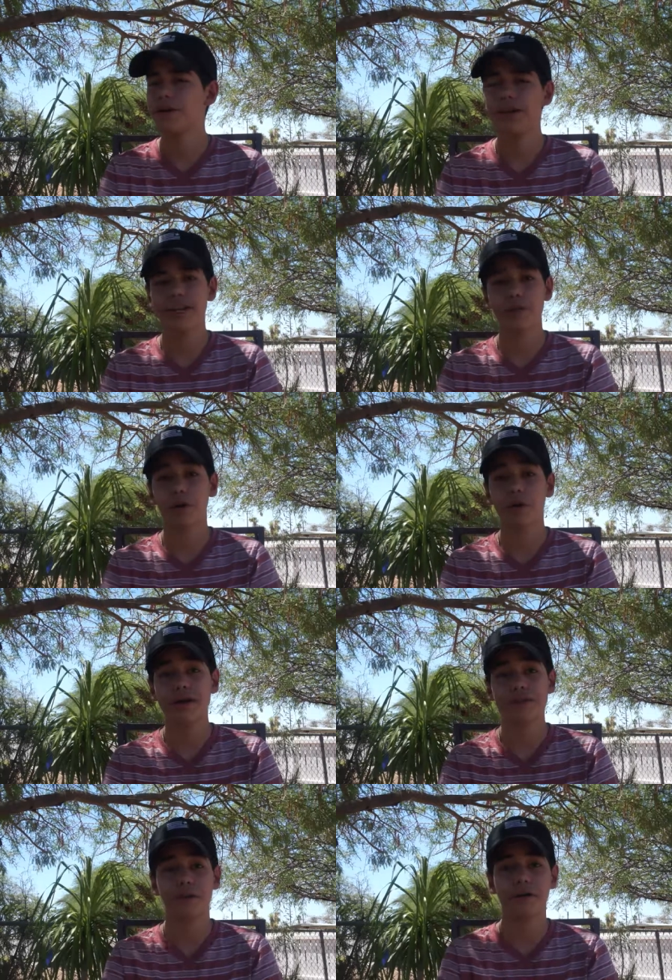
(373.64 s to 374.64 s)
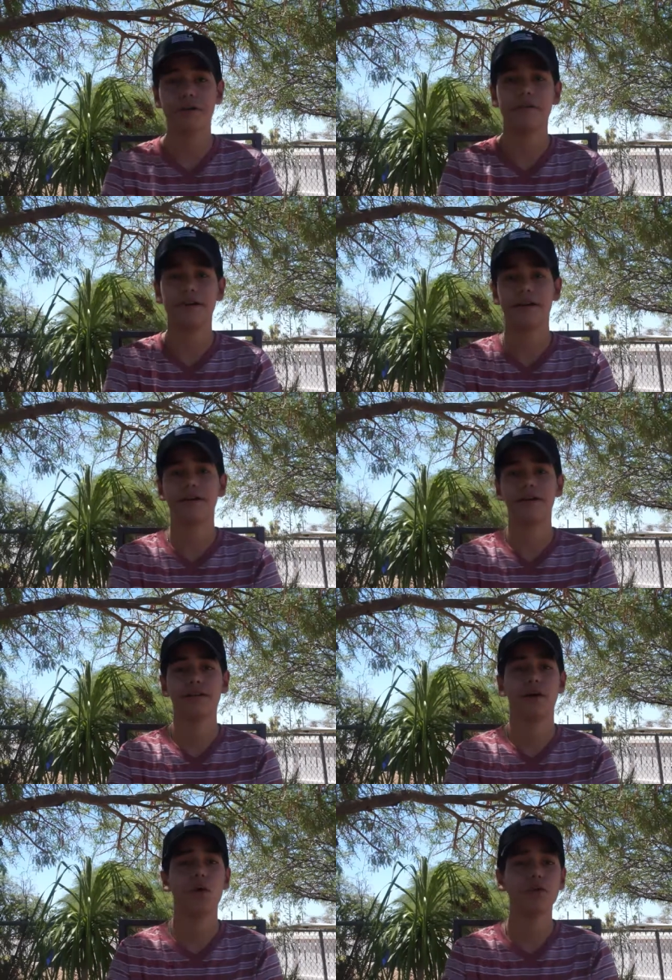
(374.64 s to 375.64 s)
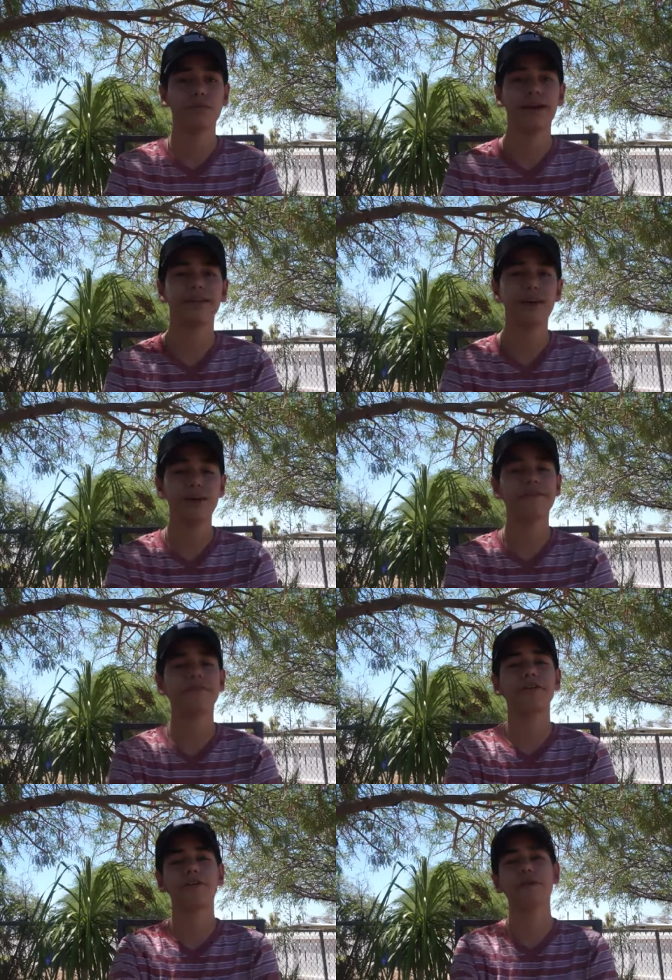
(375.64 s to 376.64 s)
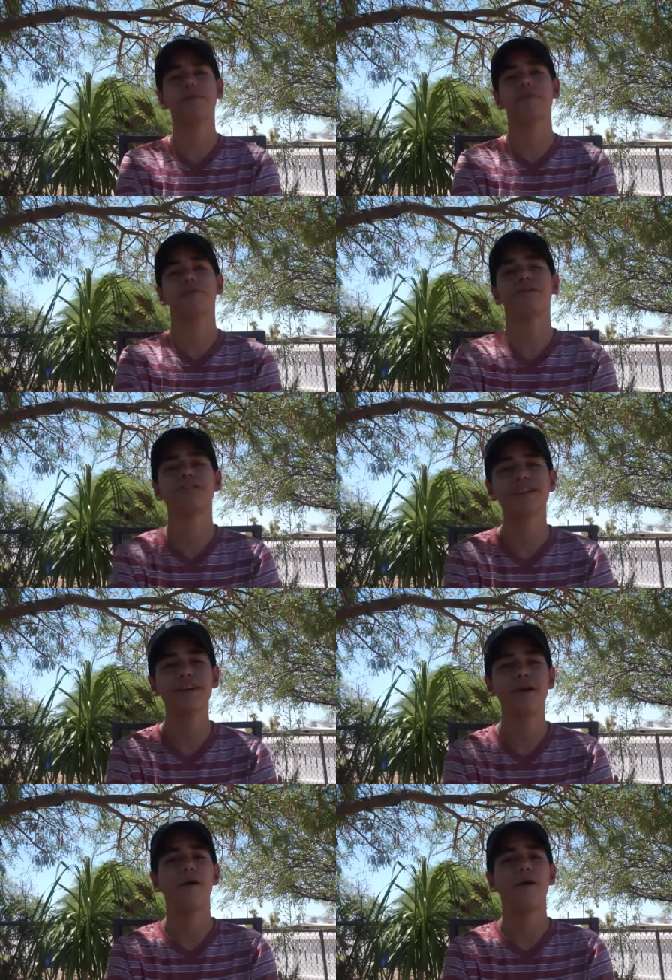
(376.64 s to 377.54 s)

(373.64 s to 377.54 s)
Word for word: what do you guys want to watch tomorrow? A Old Man Logan Funk Pop unboxing